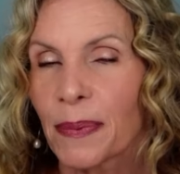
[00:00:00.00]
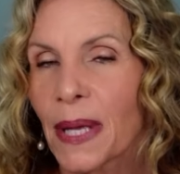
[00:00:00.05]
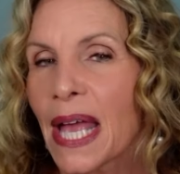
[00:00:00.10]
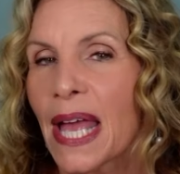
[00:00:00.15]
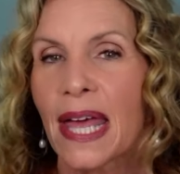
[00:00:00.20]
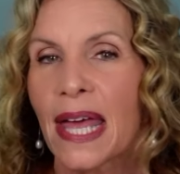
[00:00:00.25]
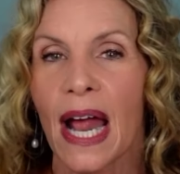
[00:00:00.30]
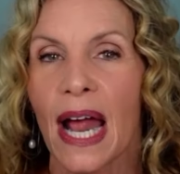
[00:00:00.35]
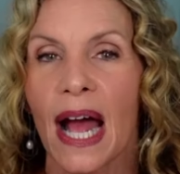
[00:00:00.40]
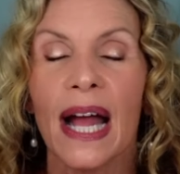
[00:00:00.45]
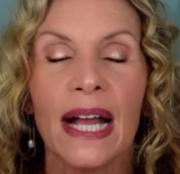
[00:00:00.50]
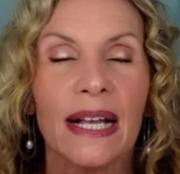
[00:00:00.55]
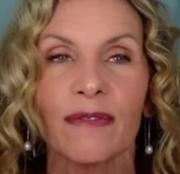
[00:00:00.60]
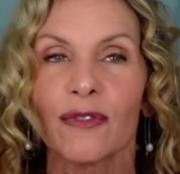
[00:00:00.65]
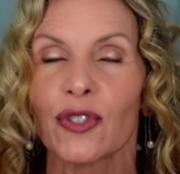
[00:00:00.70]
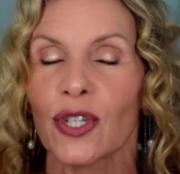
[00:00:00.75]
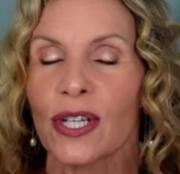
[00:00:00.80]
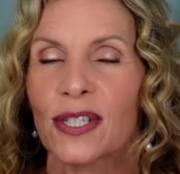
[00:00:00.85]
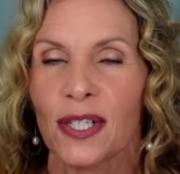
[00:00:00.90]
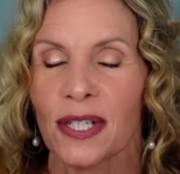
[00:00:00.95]
And I have
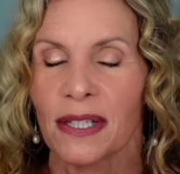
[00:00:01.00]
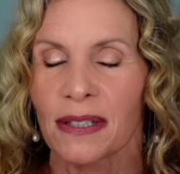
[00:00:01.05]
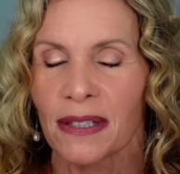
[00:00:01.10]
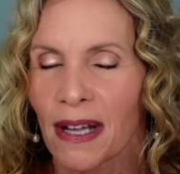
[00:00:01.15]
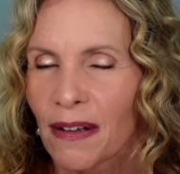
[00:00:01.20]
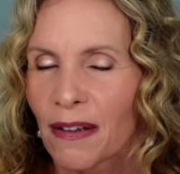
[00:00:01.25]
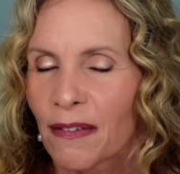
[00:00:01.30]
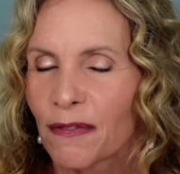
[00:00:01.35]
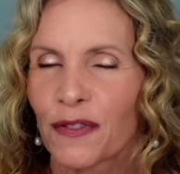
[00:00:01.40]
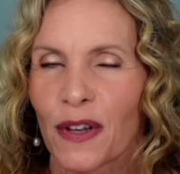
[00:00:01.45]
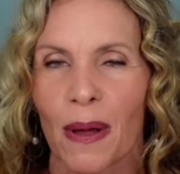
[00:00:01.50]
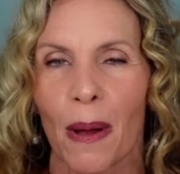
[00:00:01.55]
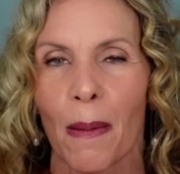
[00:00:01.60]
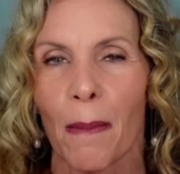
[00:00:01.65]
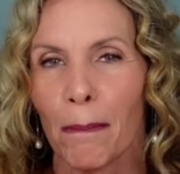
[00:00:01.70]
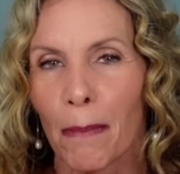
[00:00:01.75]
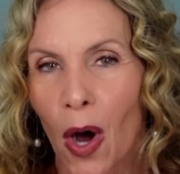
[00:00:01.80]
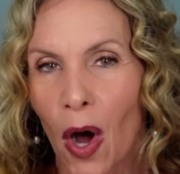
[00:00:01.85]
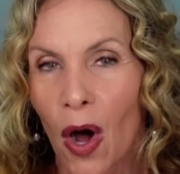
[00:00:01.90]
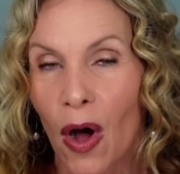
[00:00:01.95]
just loved
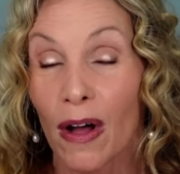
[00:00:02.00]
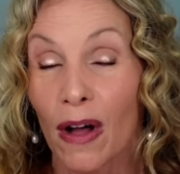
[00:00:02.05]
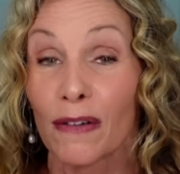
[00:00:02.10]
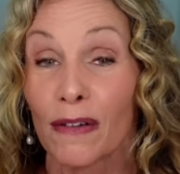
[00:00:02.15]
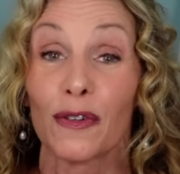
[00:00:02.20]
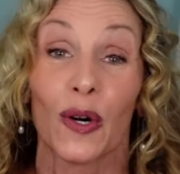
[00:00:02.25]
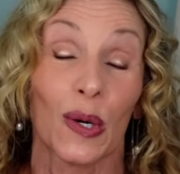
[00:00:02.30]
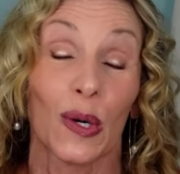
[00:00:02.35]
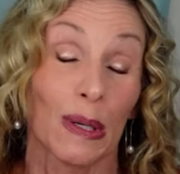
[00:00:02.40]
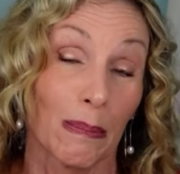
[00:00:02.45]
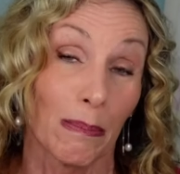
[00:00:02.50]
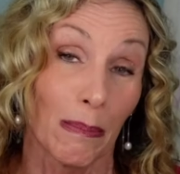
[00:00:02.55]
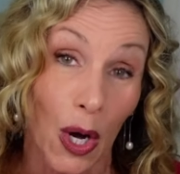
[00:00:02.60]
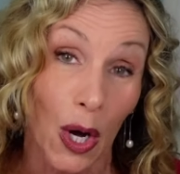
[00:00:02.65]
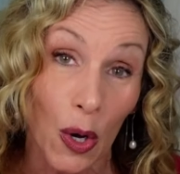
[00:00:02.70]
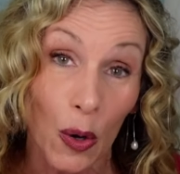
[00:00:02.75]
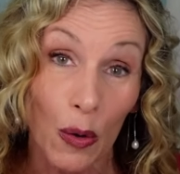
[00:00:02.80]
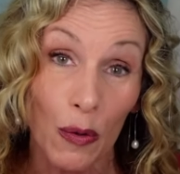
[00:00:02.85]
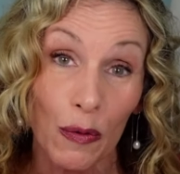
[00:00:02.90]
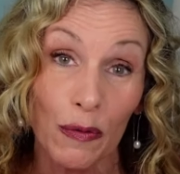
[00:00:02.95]
mauve or
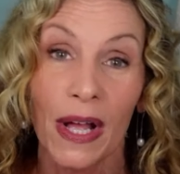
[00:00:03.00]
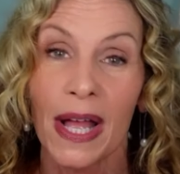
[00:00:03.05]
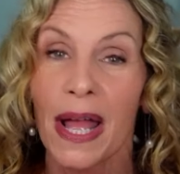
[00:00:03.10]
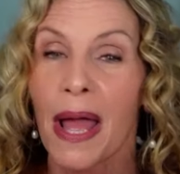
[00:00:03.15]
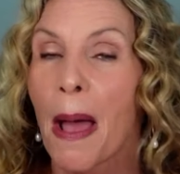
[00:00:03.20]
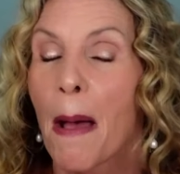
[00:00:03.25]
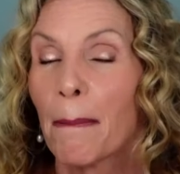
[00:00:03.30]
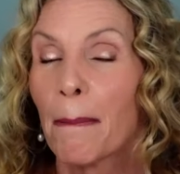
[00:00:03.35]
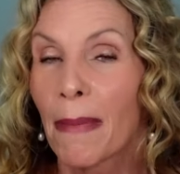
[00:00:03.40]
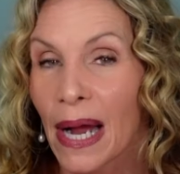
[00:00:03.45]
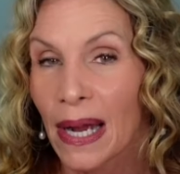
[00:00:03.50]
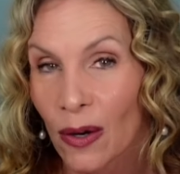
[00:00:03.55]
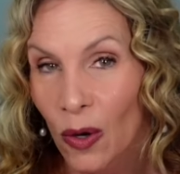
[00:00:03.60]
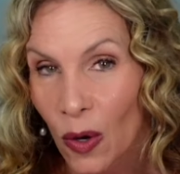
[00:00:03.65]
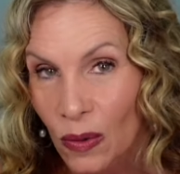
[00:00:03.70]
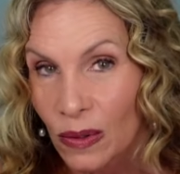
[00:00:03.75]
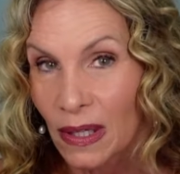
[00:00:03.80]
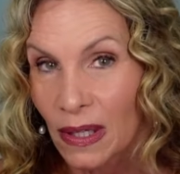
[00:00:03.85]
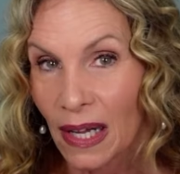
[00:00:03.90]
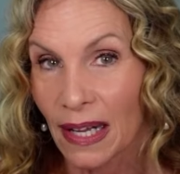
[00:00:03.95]
mauve my
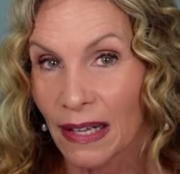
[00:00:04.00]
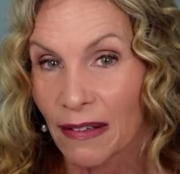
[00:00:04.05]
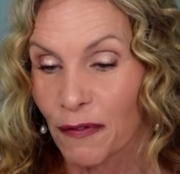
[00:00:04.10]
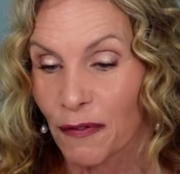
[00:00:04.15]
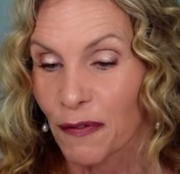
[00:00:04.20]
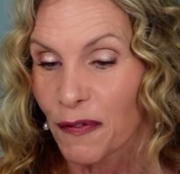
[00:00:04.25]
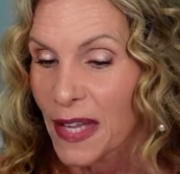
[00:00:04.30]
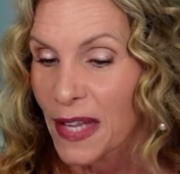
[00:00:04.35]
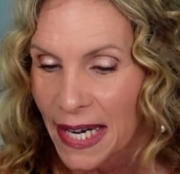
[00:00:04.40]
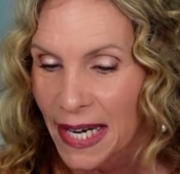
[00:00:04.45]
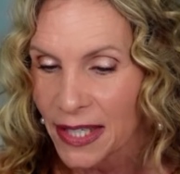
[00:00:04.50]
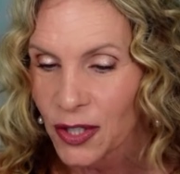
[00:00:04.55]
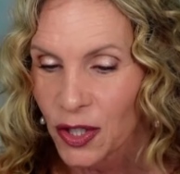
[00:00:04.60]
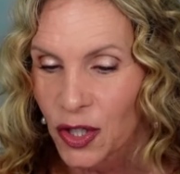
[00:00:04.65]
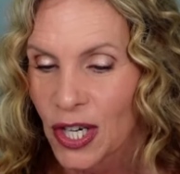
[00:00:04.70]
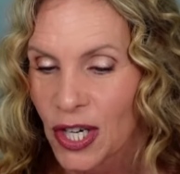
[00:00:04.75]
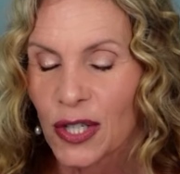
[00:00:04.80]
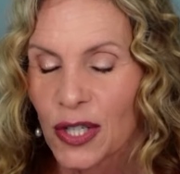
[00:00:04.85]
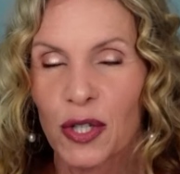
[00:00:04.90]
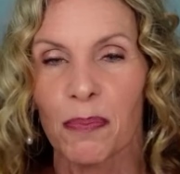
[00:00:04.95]
whole life. That is
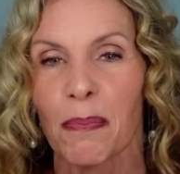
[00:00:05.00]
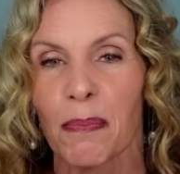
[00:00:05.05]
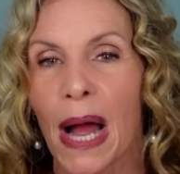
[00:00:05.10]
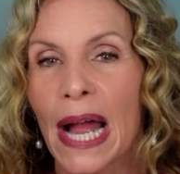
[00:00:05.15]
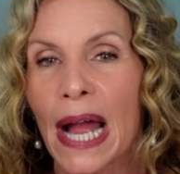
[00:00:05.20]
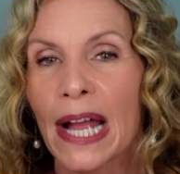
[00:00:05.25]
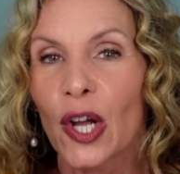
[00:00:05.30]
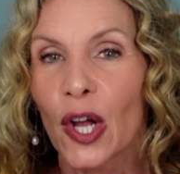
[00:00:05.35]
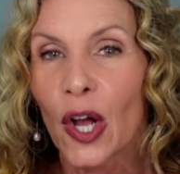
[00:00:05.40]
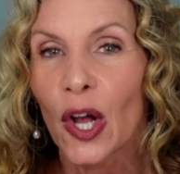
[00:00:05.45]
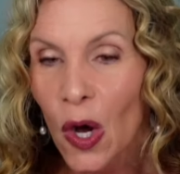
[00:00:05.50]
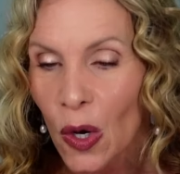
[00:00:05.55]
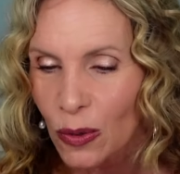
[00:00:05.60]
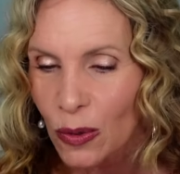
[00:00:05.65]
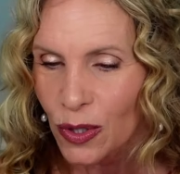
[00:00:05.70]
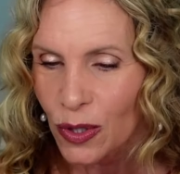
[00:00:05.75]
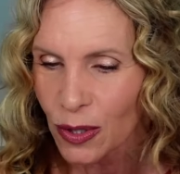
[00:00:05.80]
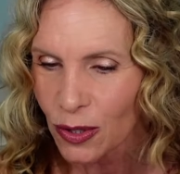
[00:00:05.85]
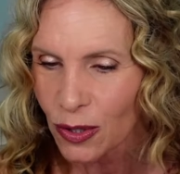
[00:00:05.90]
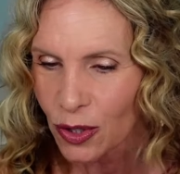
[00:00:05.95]
just my go
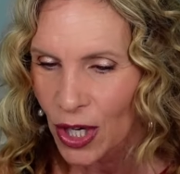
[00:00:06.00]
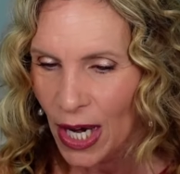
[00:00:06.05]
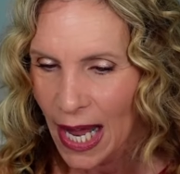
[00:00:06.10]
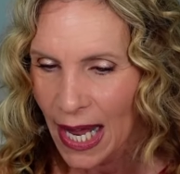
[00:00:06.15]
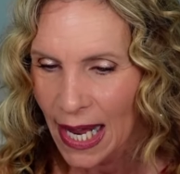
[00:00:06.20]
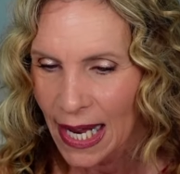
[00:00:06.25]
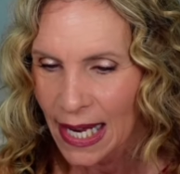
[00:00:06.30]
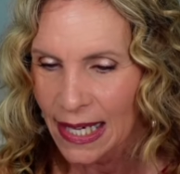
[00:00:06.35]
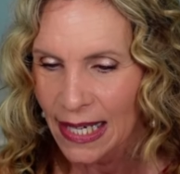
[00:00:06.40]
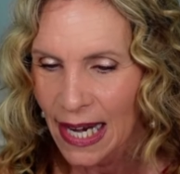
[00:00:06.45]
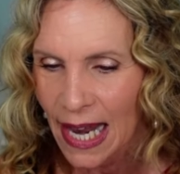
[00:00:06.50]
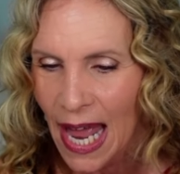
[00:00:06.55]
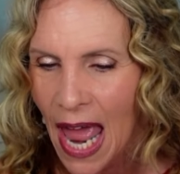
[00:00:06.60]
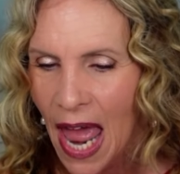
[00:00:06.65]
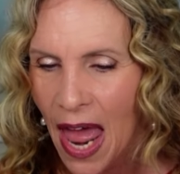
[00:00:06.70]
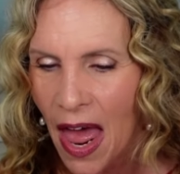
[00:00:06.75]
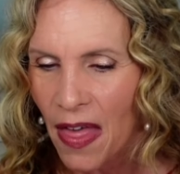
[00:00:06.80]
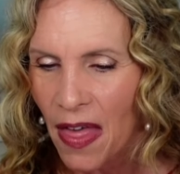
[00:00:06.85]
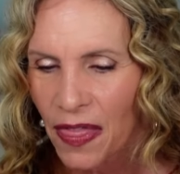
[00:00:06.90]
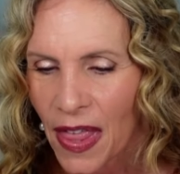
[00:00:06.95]
to shade
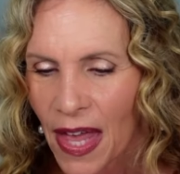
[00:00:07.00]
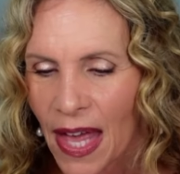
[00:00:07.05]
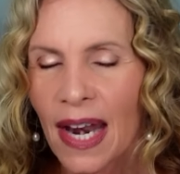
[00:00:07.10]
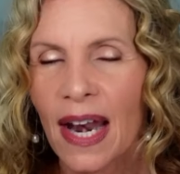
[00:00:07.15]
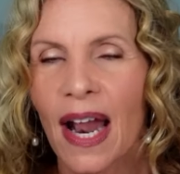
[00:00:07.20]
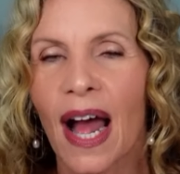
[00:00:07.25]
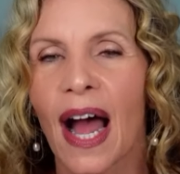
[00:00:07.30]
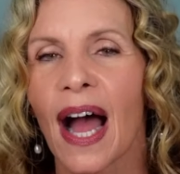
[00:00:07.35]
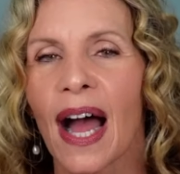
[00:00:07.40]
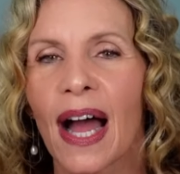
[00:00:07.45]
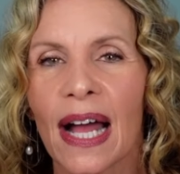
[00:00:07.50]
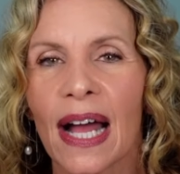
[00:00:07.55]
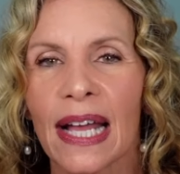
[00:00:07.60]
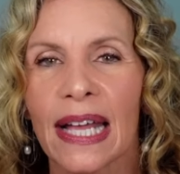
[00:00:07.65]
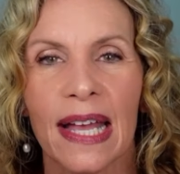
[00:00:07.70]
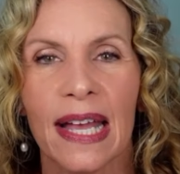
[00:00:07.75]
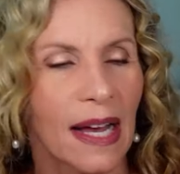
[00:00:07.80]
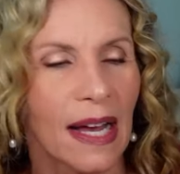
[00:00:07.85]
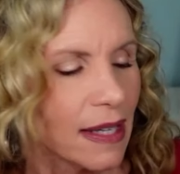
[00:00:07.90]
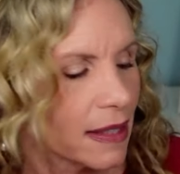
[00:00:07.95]
that
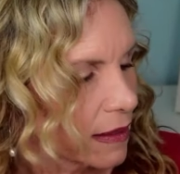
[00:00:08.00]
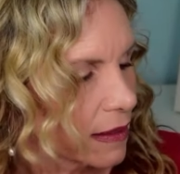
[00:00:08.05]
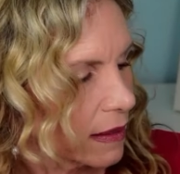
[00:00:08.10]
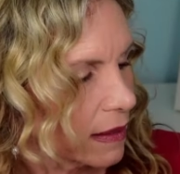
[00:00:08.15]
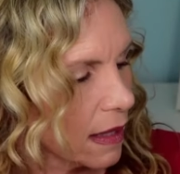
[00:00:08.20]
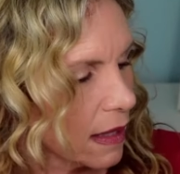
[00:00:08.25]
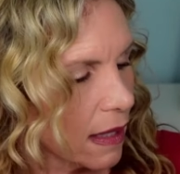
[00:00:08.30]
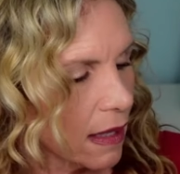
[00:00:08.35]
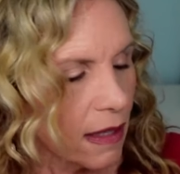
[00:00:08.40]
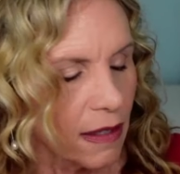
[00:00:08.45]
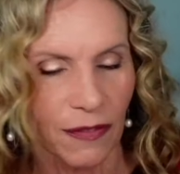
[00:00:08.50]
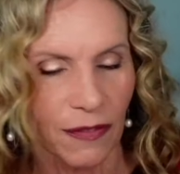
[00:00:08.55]
I love.